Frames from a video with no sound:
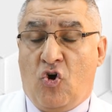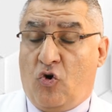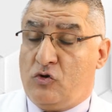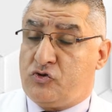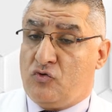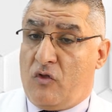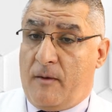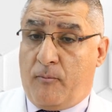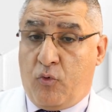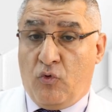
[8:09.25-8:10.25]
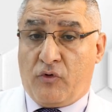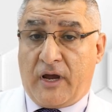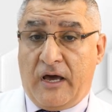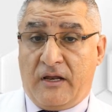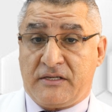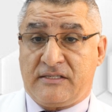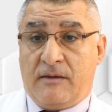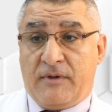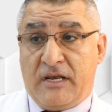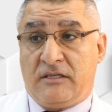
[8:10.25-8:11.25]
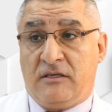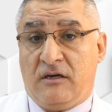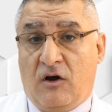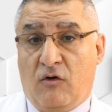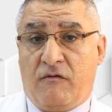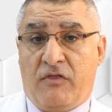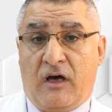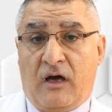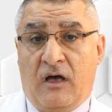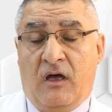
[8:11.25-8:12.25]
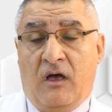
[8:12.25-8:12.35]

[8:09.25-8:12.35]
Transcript: Also, the poor color stability of the